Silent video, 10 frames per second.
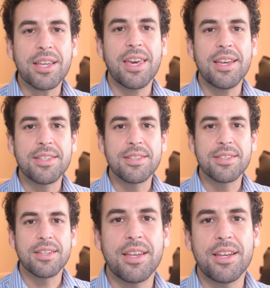
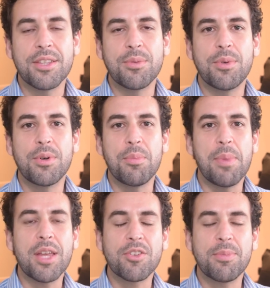cases, and there were
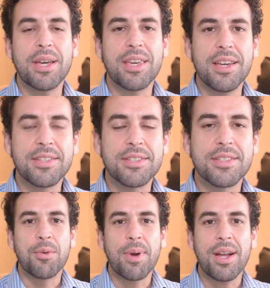many of my cases,
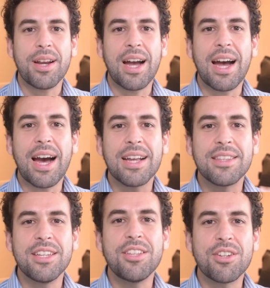where I
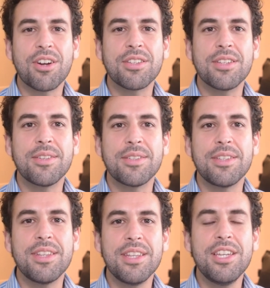did not
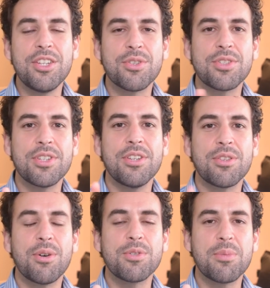need to see
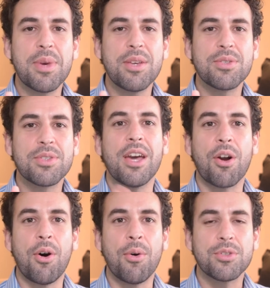those emails at
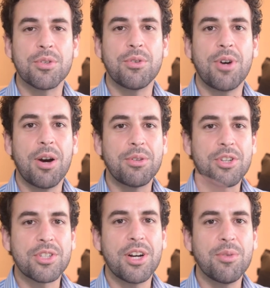all. So I'll
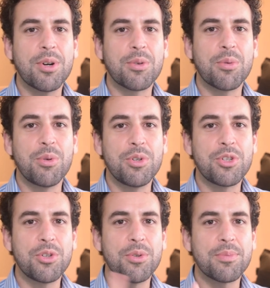teach you now one rule to